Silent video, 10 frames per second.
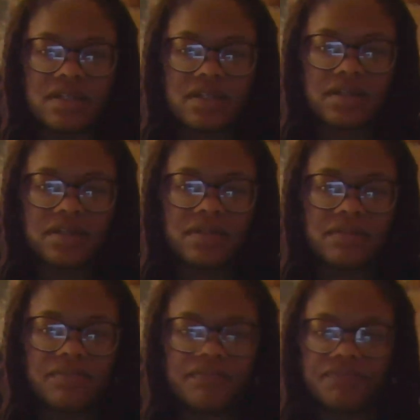
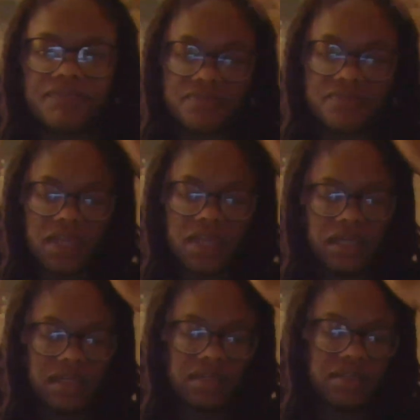Um,
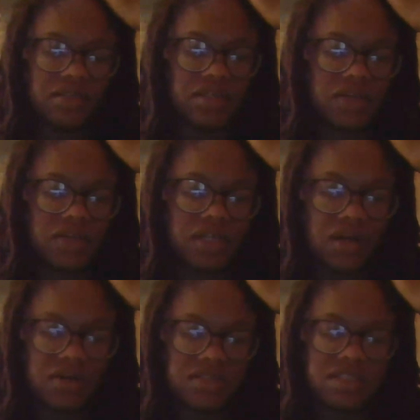And, you know, it
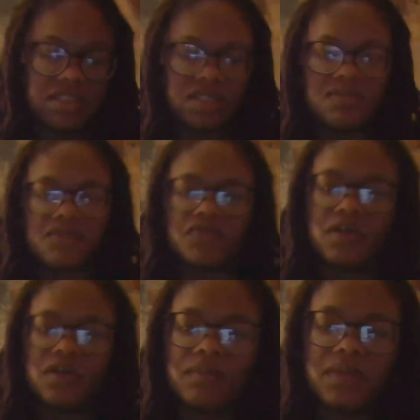all stems
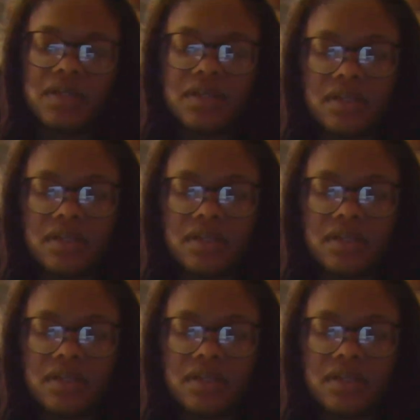from